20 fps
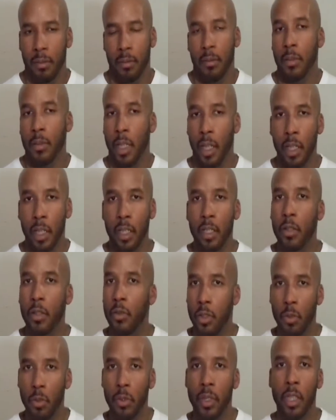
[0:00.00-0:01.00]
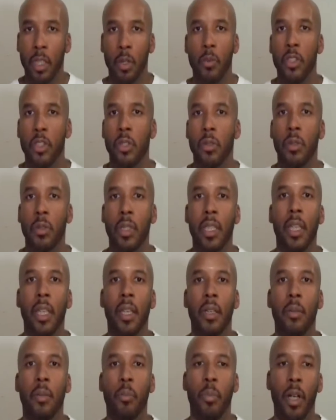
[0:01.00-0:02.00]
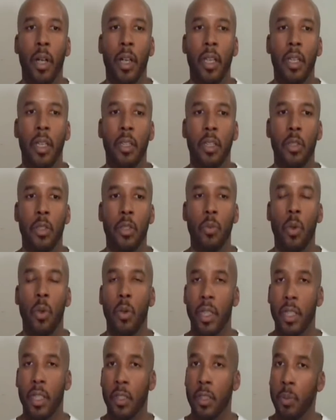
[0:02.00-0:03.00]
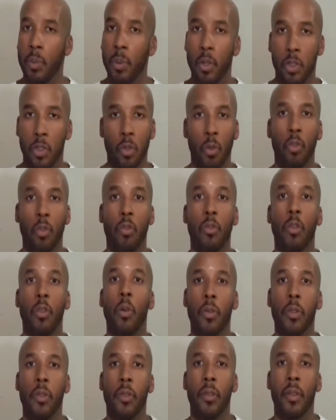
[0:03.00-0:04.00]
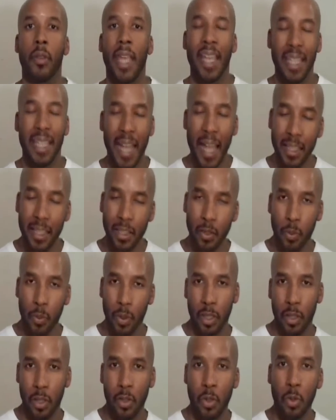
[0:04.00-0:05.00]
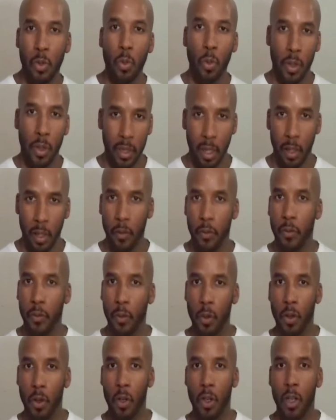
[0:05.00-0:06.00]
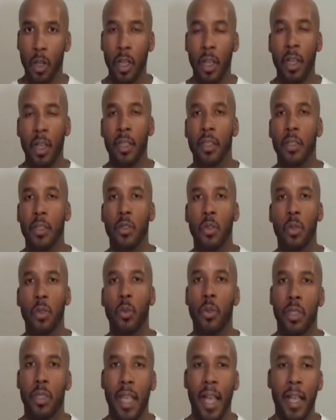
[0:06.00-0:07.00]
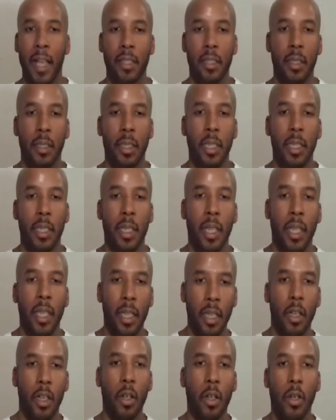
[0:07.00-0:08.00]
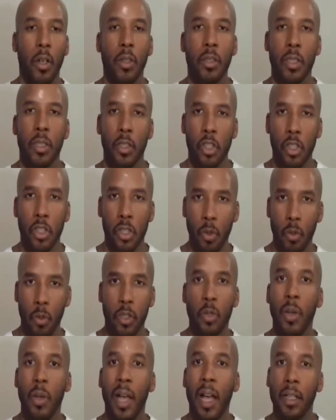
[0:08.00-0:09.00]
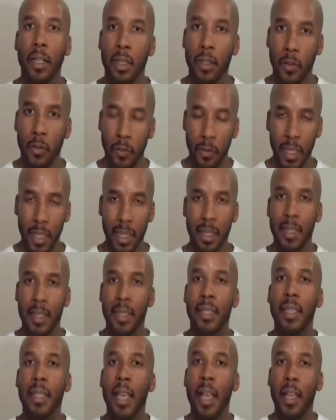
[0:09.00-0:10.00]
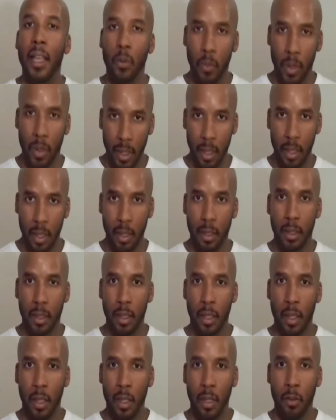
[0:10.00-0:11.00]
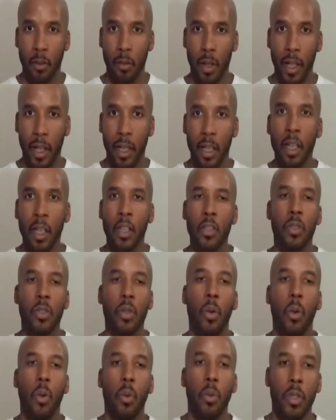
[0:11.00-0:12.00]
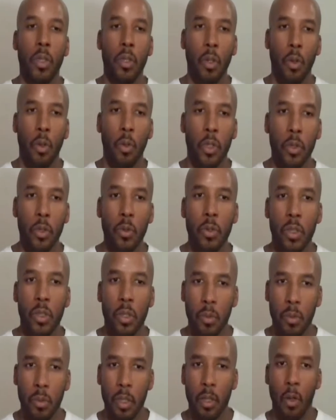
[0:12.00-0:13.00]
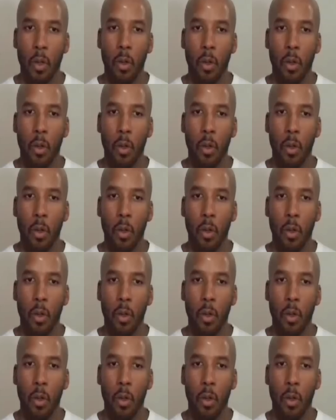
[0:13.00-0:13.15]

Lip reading: okay, you'll get what you get, but you won't get spiritual growth. And that's what the tool is here for. The tool is actually here to show you how to defeat the Set within. Right, so you should,